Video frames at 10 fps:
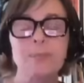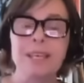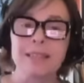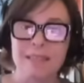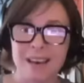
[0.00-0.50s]

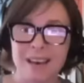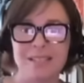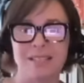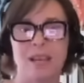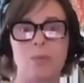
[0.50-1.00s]

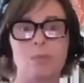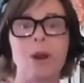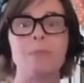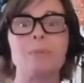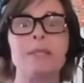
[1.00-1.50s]
Thus, they were
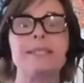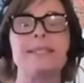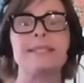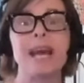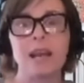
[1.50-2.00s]
probably
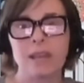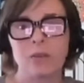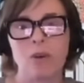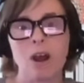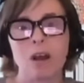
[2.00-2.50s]

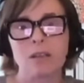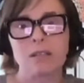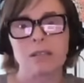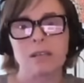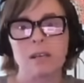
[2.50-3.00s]
stacking
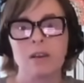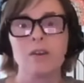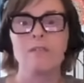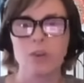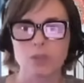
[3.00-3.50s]
rocks
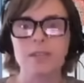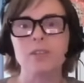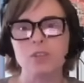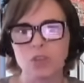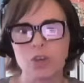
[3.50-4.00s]

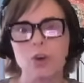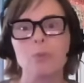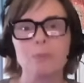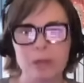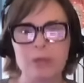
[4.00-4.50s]
versus, you know,
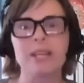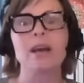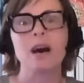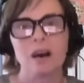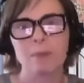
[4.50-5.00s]
building
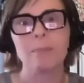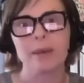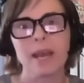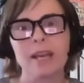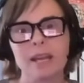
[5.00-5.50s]
up
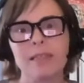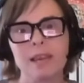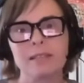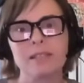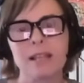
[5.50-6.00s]

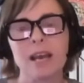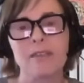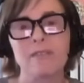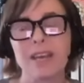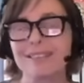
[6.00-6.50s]
anything mm -hmm. to mm-hmm. that
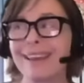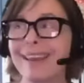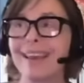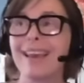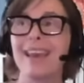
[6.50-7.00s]
effect.
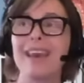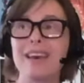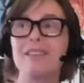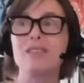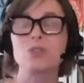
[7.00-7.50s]

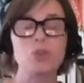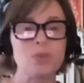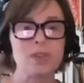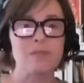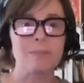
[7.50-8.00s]
And the
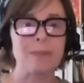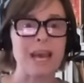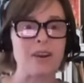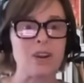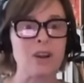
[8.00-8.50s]
truth of the
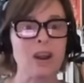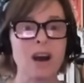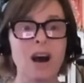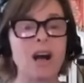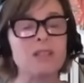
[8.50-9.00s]
matter,
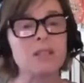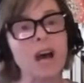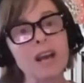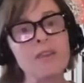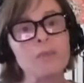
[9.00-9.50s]
a
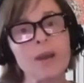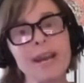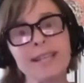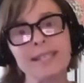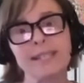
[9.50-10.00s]
lot of what
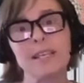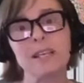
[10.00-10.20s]
I see